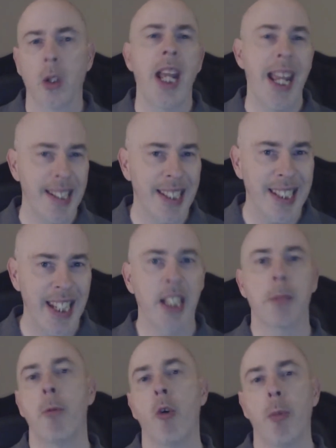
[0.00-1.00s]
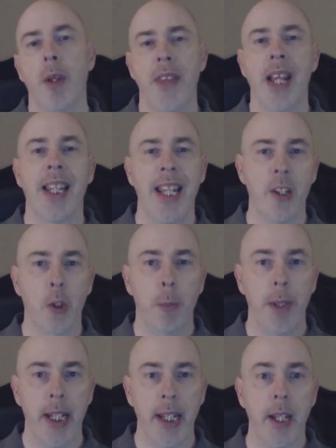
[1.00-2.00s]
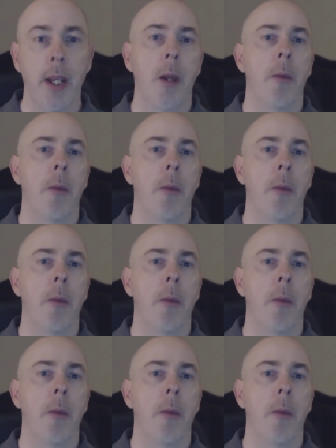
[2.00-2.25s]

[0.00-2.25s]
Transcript: and distinct movement that could either be